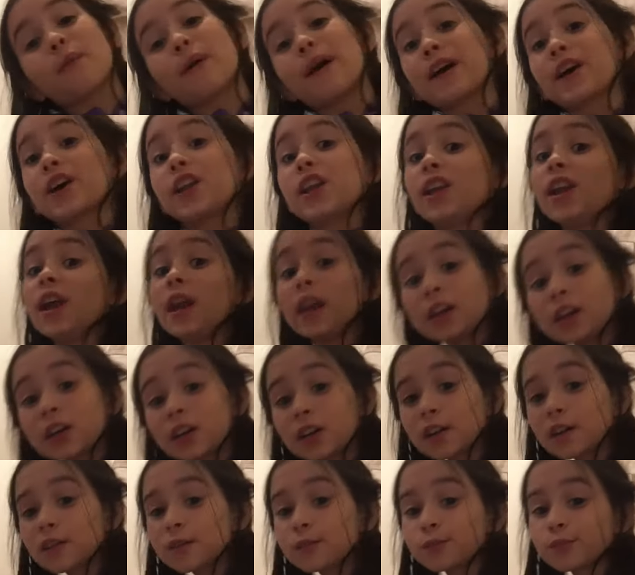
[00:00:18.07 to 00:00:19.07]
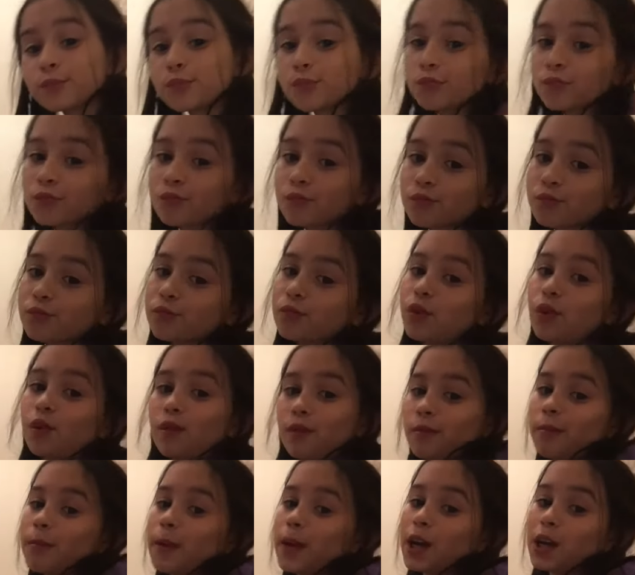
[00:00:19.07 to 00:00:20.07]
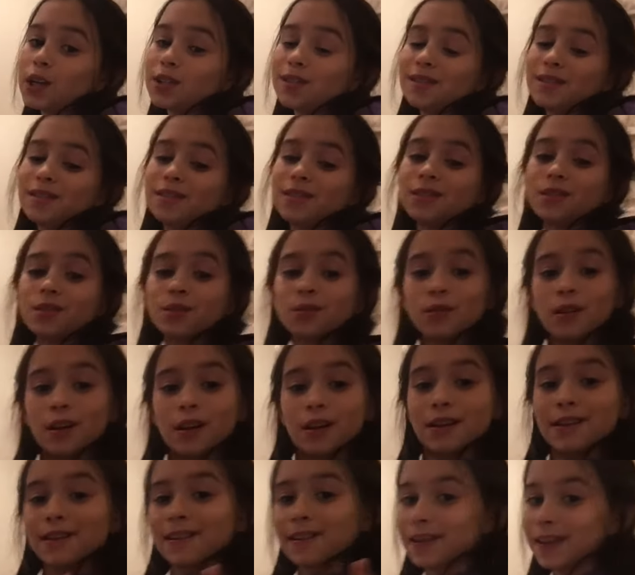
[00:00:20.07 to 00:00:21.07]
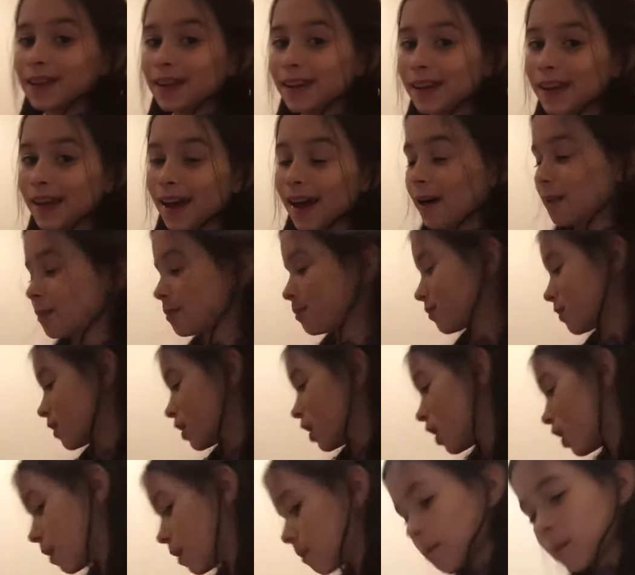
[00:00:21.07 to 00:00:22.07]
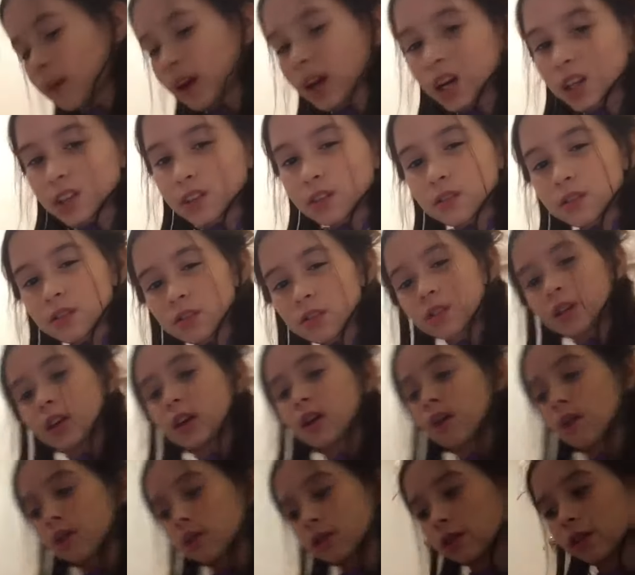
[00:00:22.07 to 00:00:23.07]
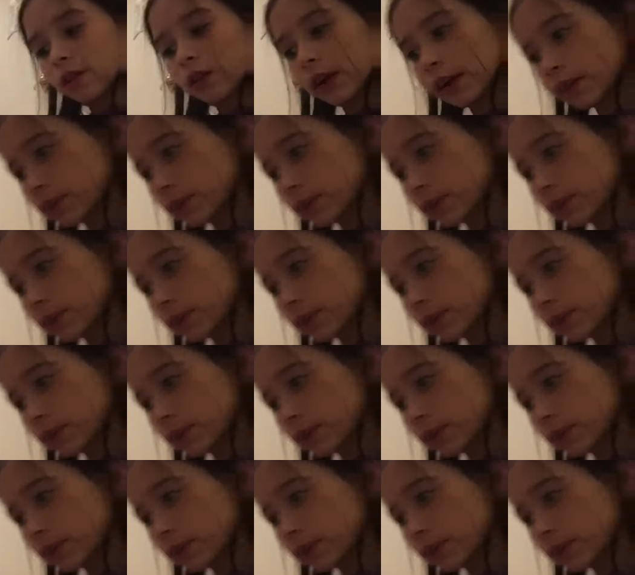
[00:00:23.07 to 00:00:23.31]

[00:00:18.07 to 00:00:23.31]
at Connecticut with my cousins, so like, yeah. My cousin's like, oh, you know to